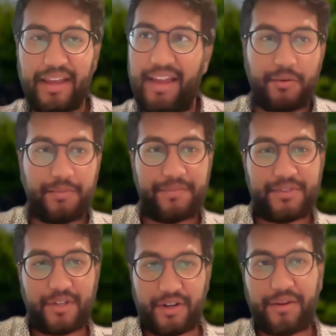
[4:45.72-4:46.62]
So
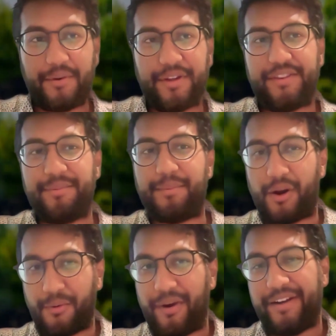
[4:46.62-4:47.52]
starting with
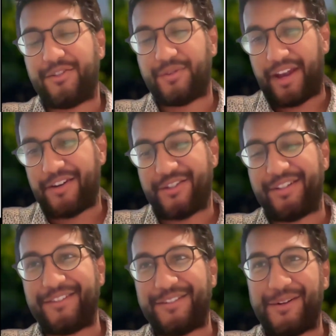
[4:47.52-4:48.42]
part one is strategy.